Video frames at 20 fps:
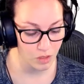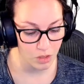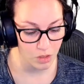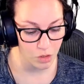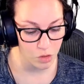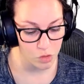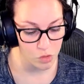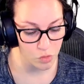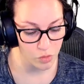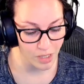
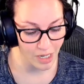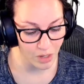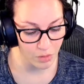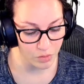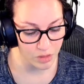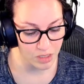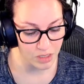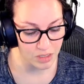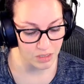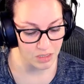So now we
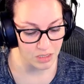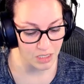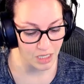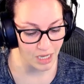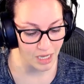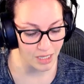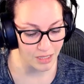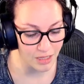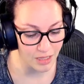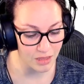can
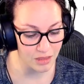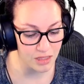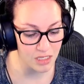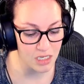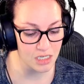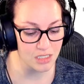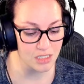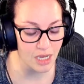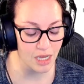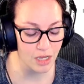say that
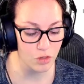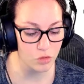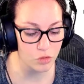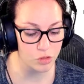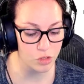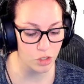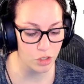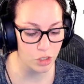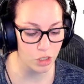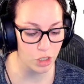these angles
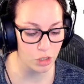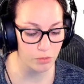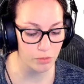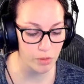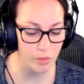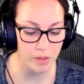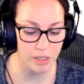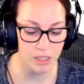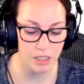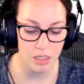are
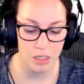congruent.